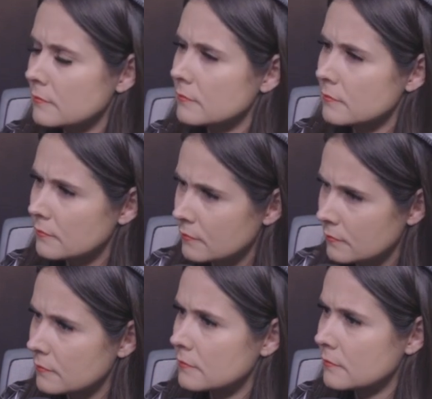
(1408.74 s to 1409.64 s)

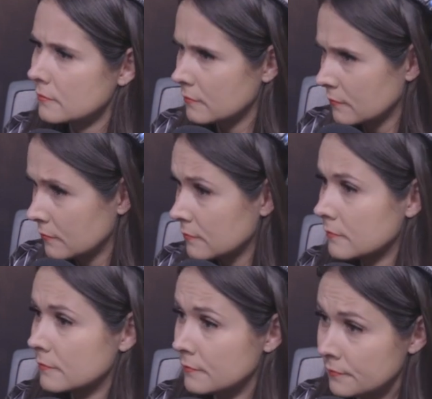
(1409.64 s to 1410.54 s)

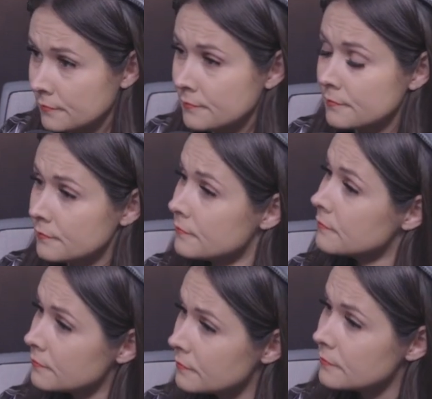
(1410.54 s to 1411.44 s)

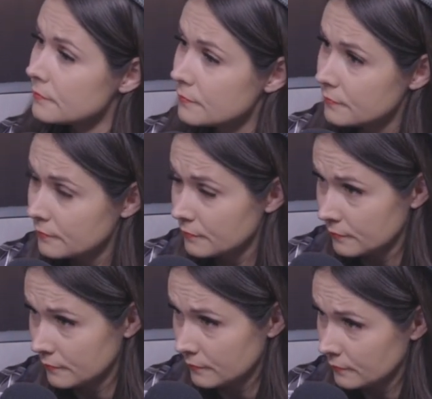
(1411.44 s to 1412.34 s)

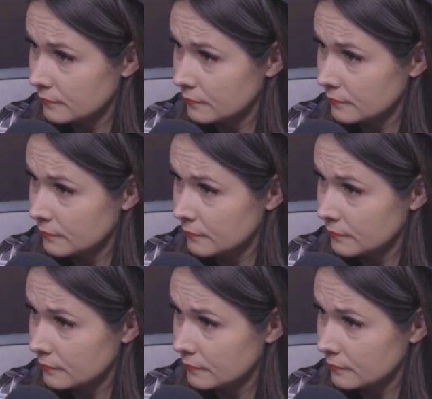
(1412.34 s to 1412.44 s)
(not speaking)